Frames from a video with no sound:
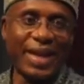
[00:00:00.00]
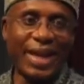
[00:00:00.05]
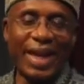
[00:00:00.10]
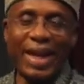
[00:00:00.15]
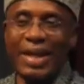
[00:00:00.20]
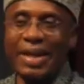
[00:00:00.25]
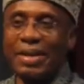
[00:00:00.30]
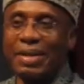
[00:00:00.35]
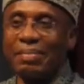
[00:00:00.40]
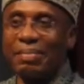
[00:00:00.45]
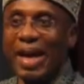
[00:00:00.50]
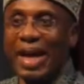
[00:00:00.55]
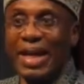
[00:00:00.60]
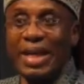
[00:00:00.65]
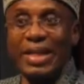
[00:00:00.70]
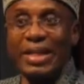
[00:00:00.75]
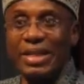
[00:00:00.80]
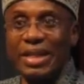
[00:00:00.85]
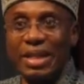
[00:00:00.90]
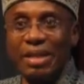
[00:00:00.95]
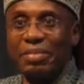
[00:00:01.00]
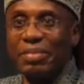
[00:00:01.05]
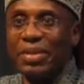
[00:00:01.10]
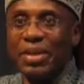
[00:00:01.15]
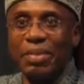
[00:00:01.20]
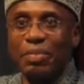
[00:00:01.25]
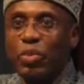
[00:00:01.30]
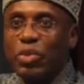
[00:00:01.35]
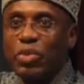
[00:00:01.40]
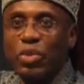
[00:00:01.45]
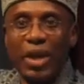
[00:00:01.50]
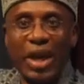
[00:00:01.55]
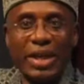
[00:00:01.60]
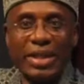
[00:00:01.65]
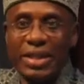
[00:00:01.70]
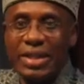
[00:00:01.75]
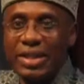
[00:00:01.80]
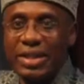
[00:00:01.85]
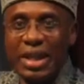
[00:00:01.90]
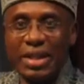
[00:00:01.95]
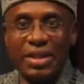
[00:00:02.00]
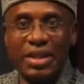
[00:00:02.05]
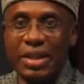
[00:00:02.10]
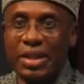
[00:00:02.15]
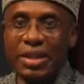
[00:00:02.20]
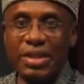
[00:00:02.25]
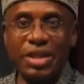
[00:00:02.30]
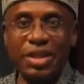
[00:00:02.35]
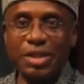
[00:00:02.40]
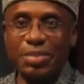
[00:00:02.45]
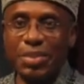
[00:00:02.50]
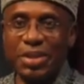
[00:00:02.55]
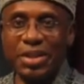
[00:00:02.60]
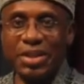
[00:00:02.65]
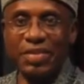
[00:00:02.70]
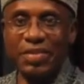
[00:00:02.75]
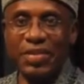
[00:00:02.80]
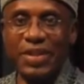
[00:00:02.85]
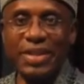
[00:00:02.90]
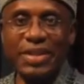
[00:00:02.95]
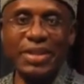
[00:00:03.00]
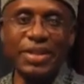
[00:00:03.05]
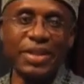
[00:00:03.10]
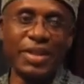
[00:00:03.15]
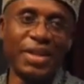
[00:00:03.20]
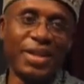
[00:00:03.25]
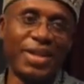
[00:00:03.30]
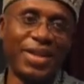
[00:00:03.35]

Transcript: And marking scheme, they put other things that they didn't teach me in the university.